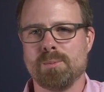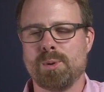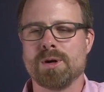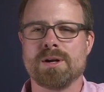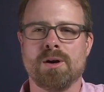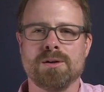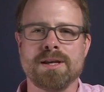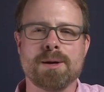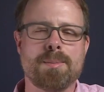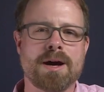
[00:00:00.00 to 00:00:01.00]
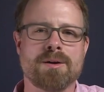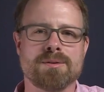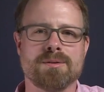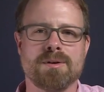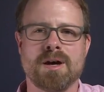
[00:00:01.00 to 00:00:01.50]
put only
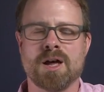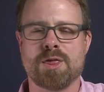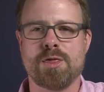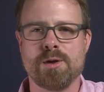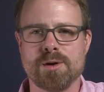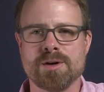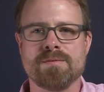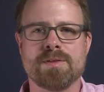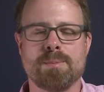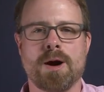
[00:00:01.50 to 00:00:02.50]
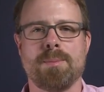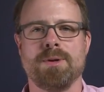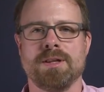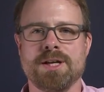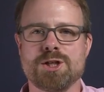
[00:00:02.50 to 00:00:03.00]
about a third of the
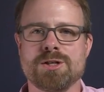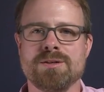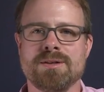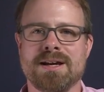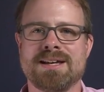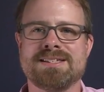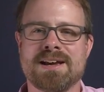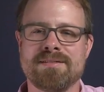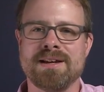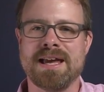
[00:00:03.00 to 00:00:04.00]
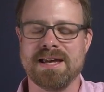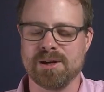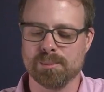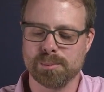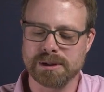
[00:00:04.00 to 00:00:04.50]
population as having a
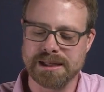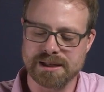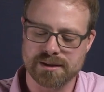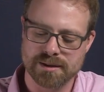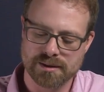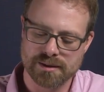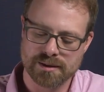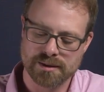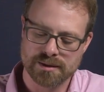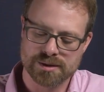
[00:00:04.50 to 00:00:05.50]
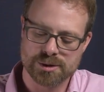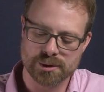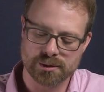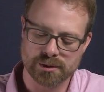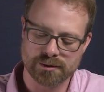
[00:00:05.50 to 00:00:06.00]
complete
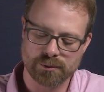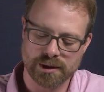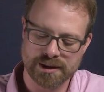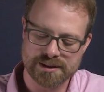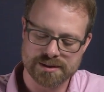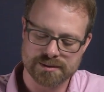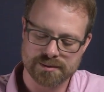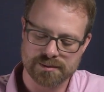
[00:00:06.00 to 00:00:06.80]
Circle of Willis,